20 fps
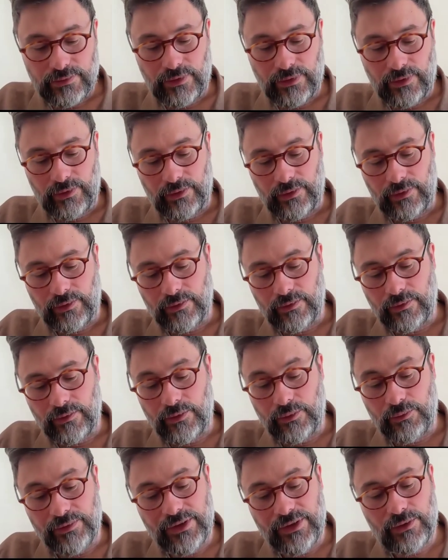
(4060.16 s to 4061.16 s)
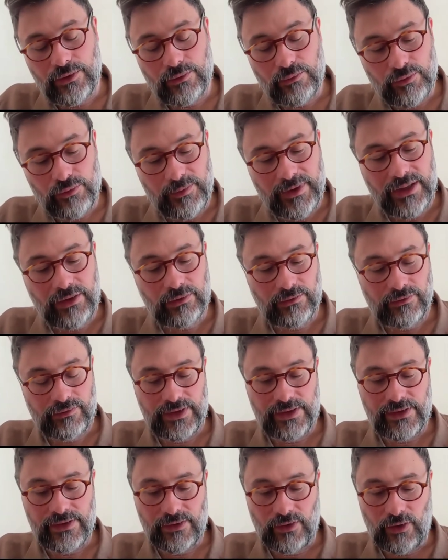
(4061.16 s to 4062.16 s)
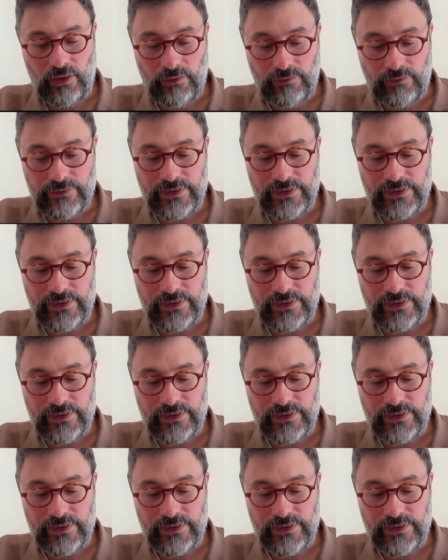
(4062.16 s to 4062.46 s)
the reader will be convinced of